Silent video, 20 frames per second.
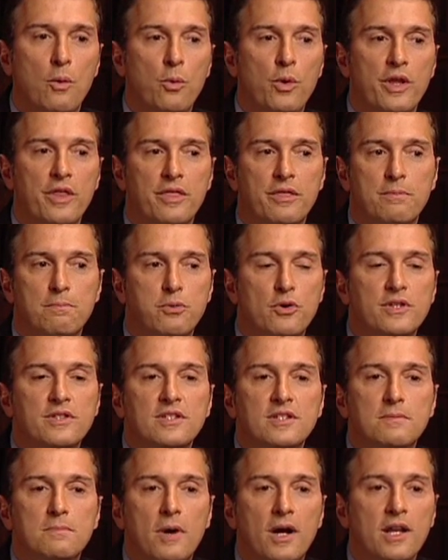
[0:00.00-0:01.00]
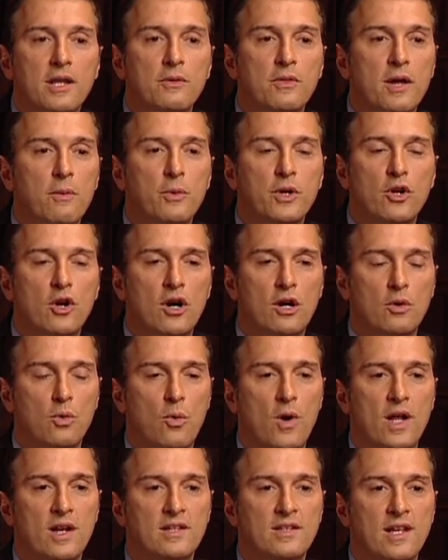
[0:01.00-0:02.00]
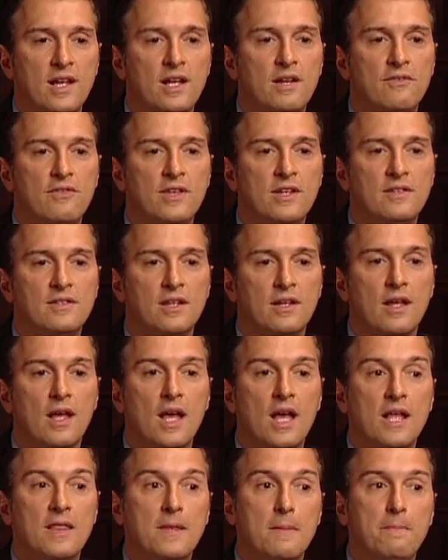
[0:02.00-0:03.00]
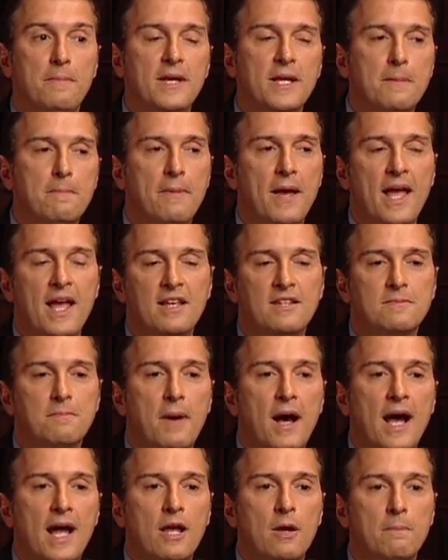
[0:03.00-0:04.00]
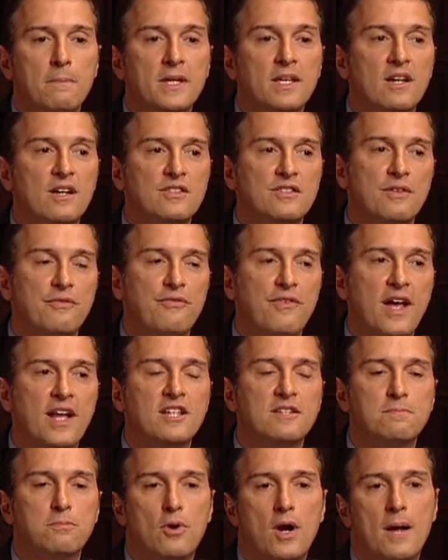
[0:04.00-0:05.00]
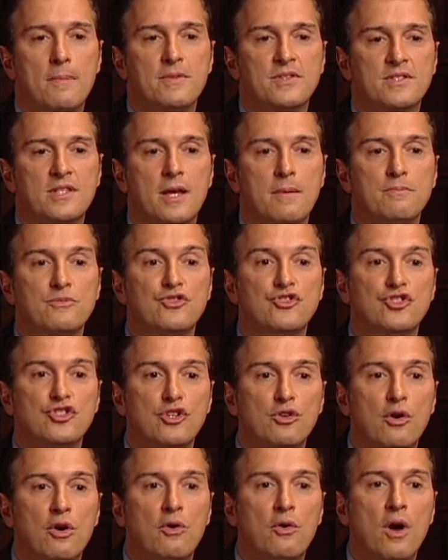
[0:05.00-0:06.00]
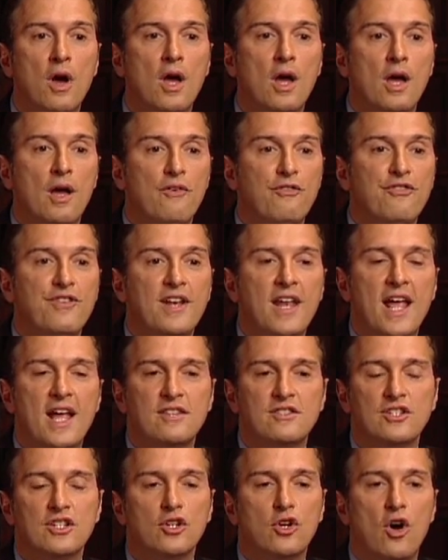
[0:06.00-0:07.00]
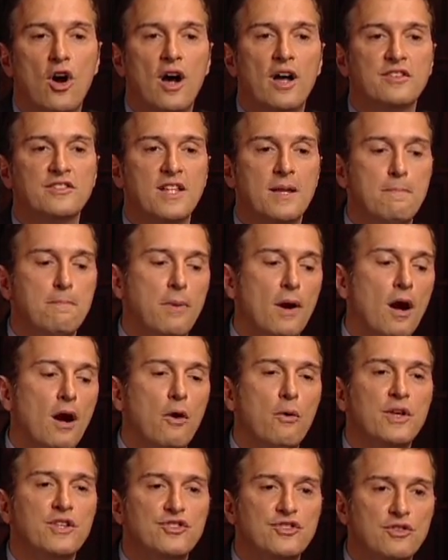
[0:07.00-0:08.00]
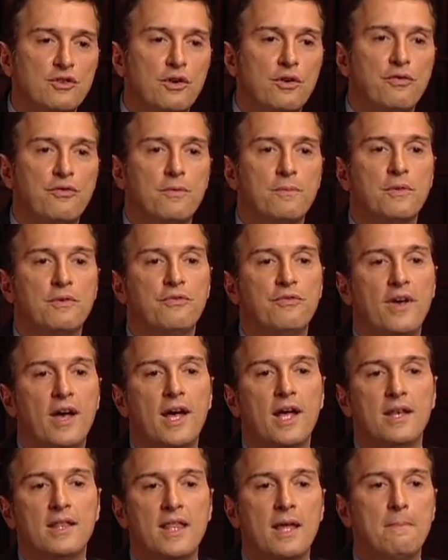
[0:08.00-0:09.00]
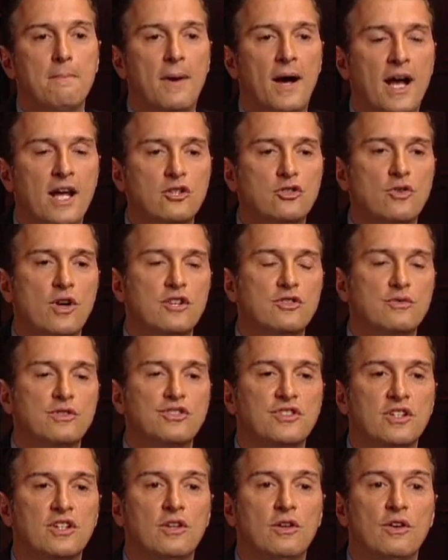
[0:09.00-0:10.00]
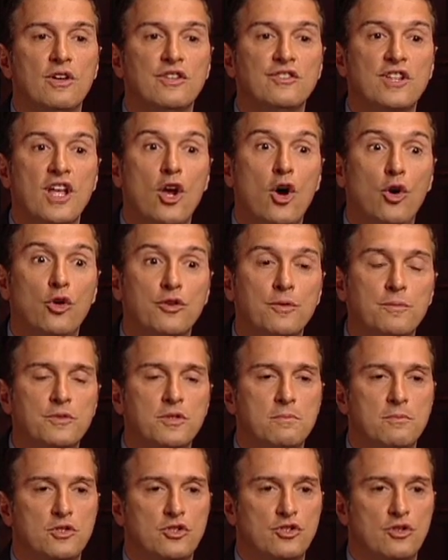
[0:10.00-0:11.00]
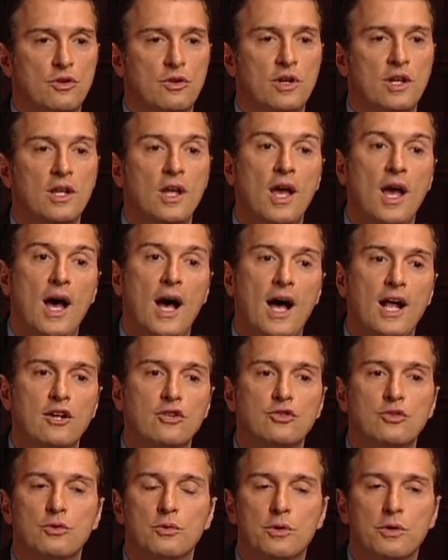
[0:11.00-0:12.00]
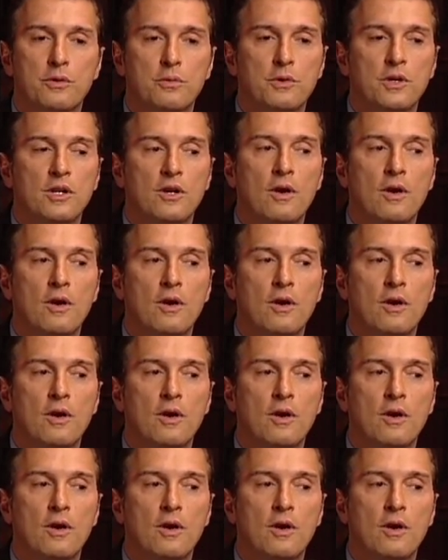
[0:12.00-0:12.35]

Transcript: with printed money that we call quantitative easing. The big banks buy them because the Fed has promised them zero financing costs. They borrow at zero from the Fed, they buy Treasury securities, they hold them to maturity on a two or three